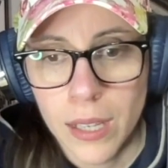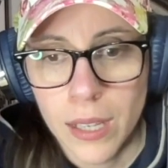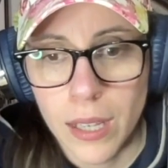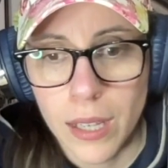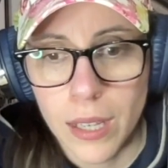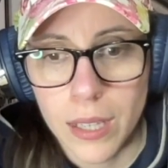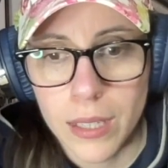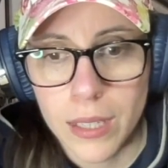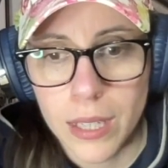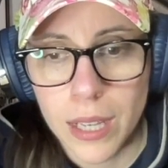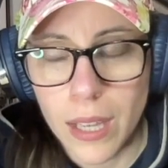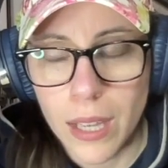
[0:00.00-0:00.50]

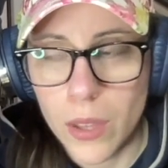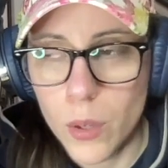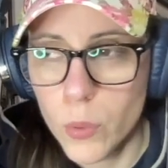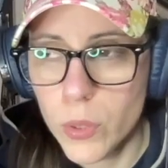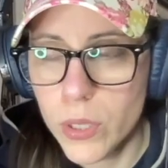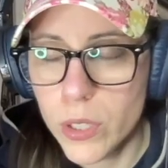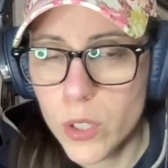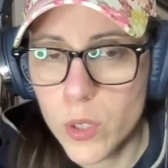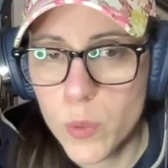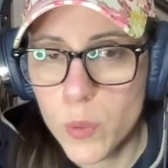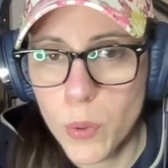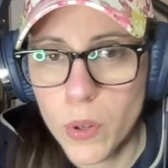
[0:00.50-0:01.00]
And yeah, the
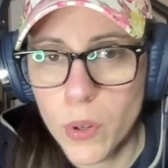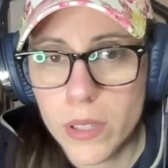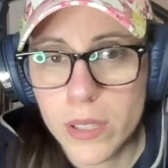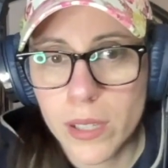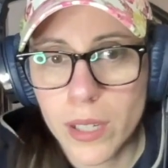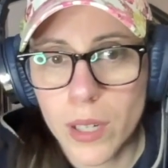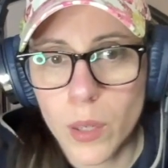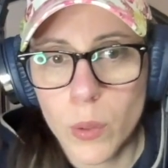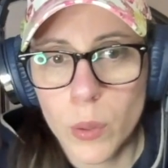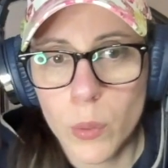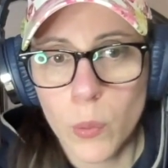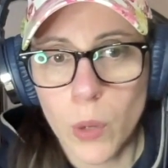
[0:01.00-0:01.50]
winter sports are
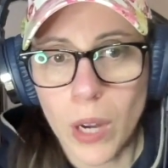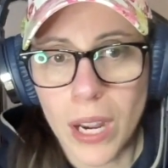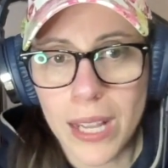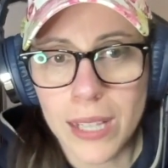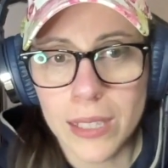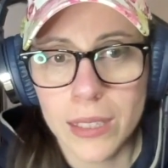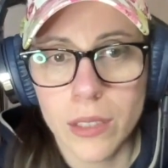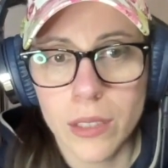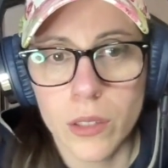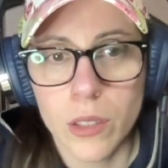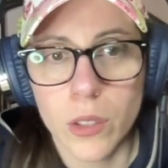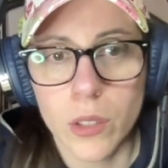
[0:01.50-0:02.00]
going
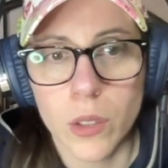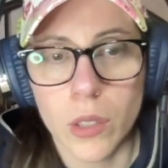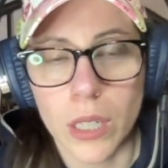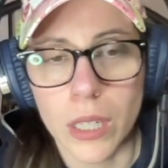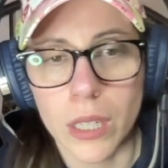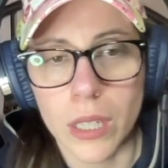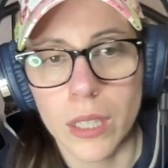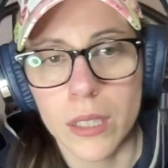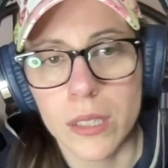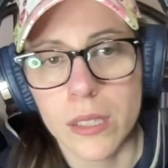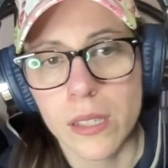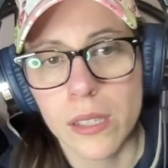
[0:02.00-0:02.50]
wild in New
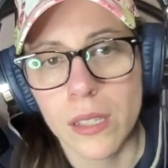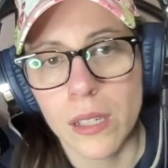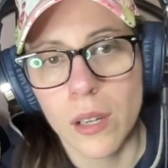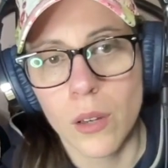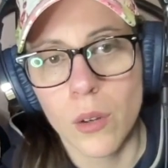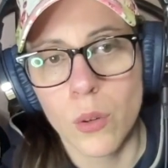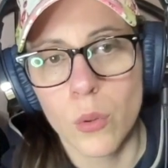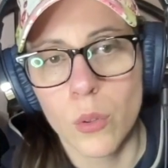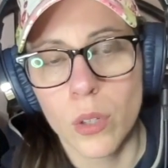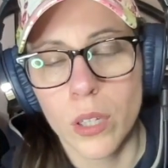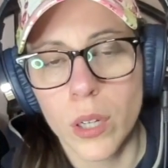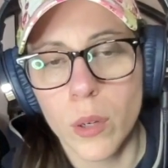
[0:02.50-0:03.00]
York.
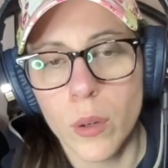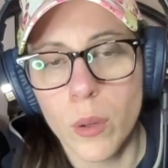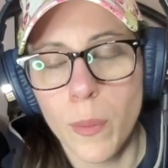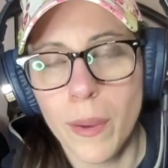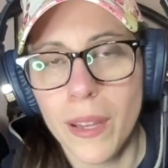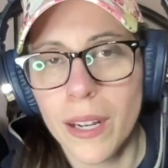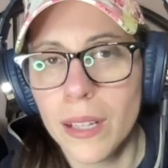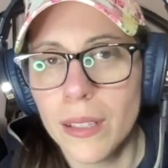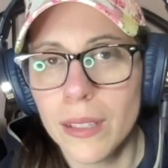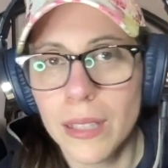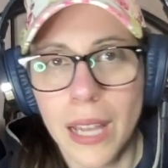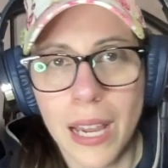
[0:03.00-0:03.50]
So go to
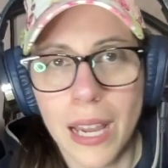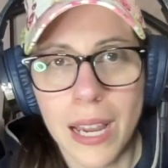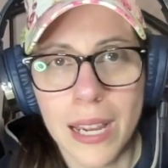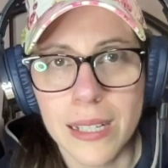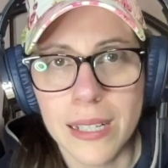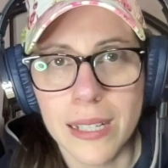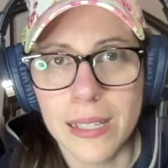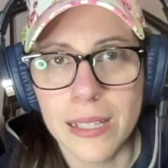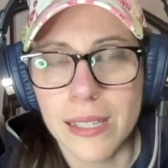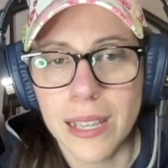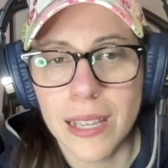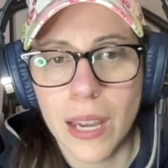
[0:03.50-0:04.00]
Bet Online,
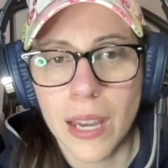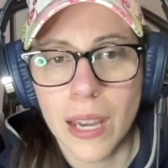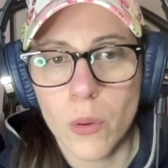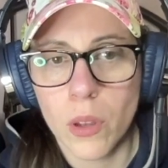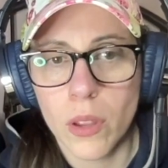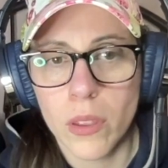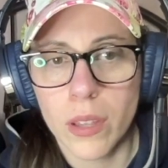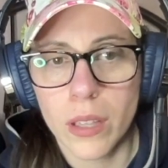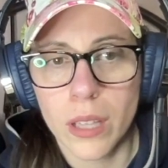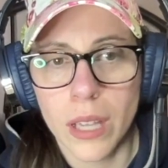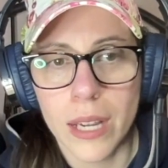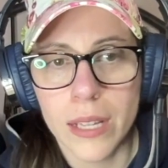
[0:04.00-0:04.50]
see how all
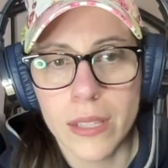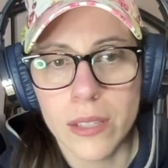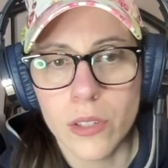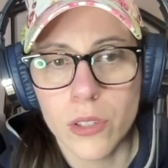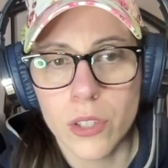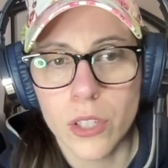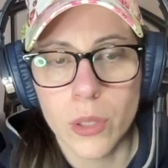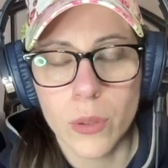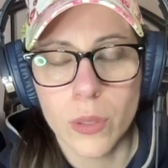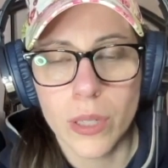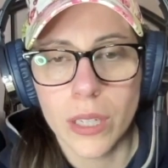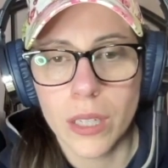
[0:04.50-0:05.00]
the lines are
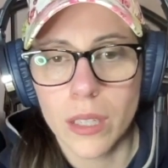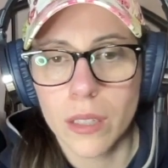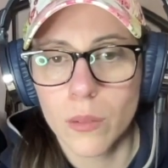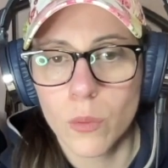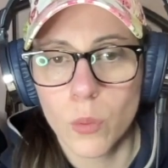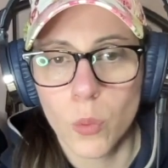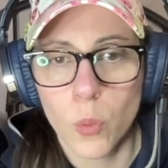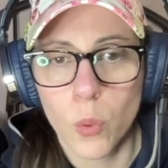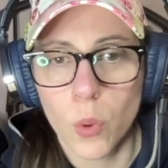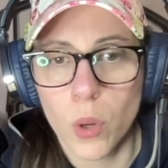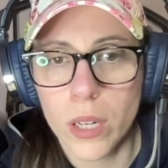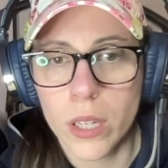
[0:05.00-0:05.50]
doing
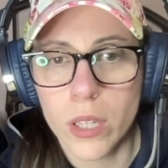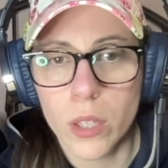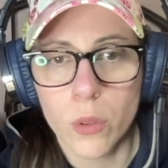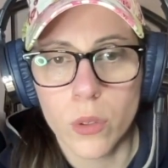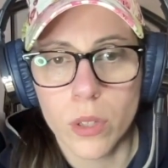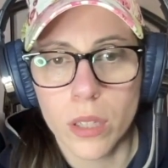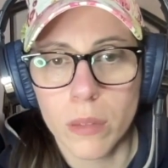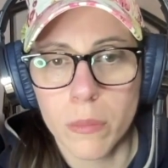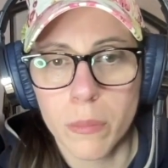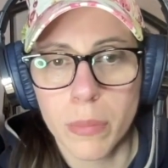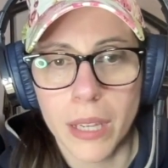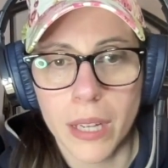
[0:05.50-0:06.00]
and what you
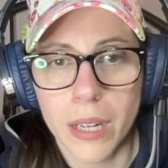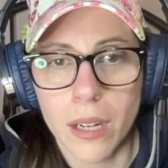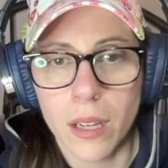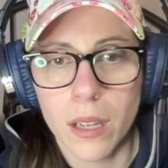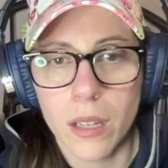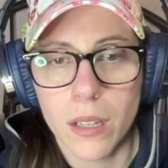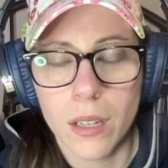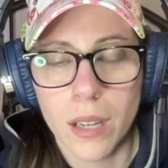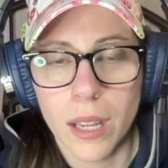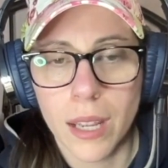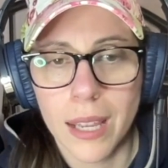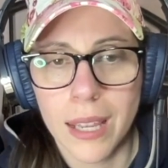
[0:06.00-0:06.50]
can bet
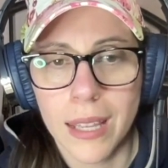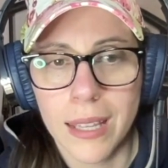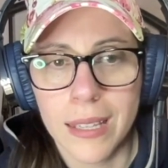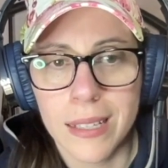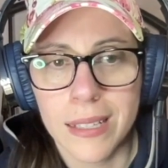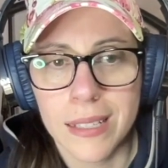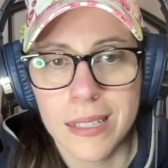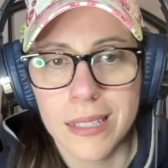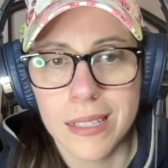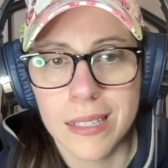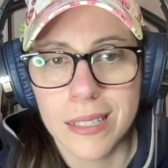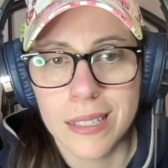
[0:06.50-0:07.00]
on.
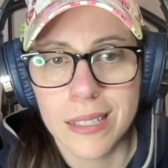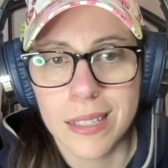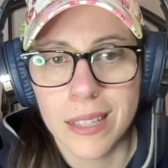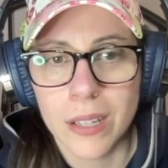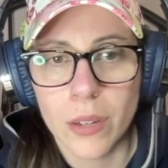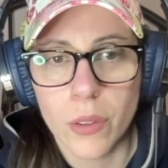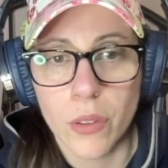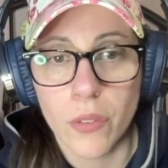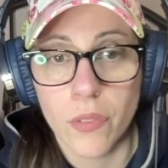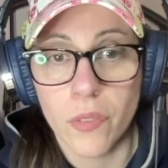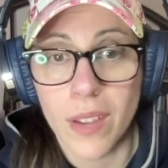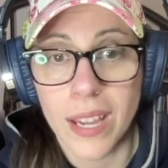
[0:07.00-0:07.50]
And
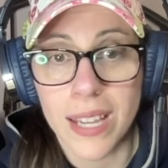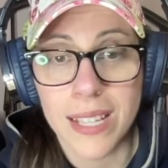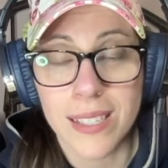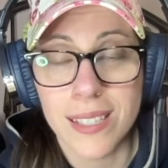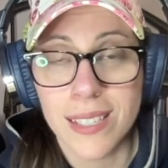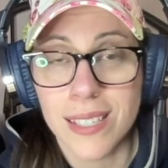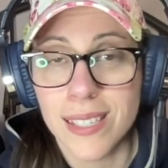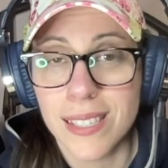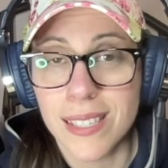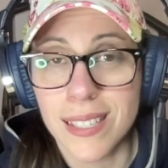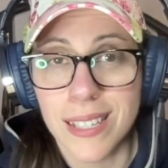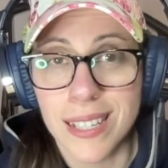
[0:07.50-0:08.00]
they're the
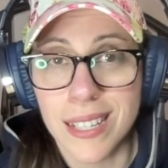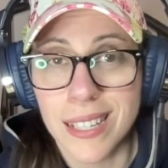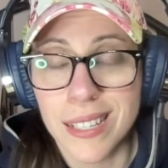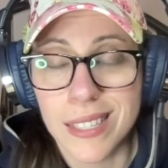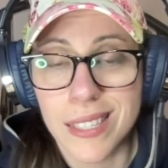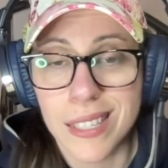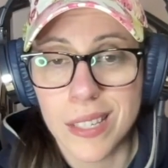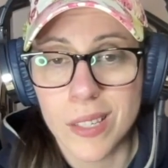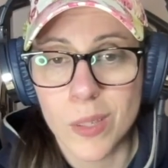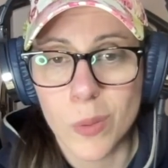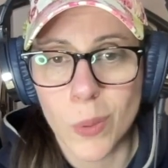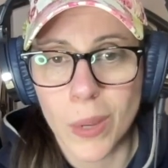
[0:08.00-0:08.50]
fastest and
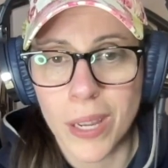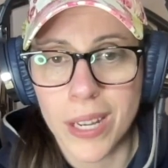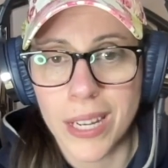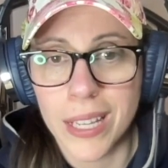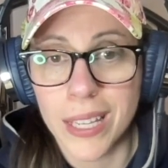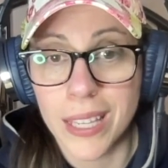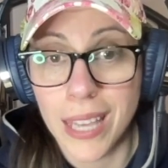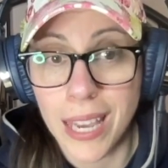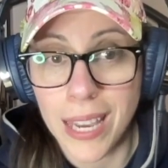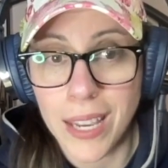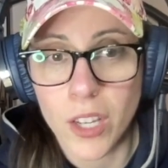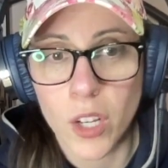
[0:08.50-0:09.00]
easiest way to
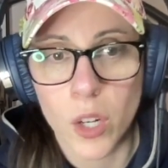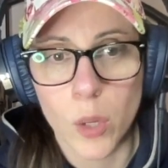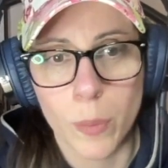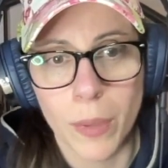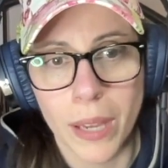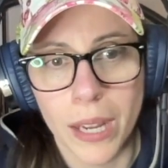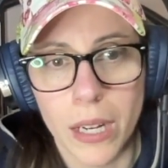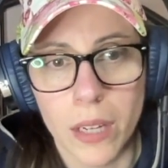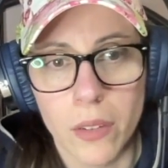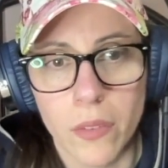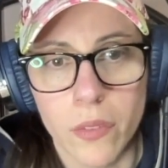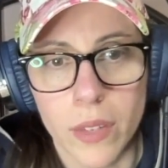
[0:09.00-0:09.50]
get your
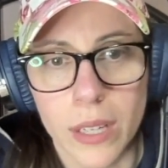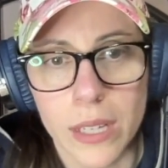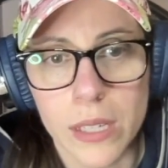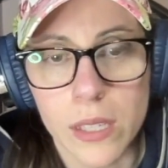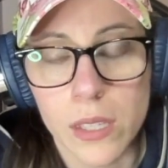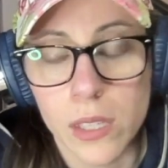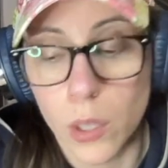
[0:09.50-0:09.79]
betting fix.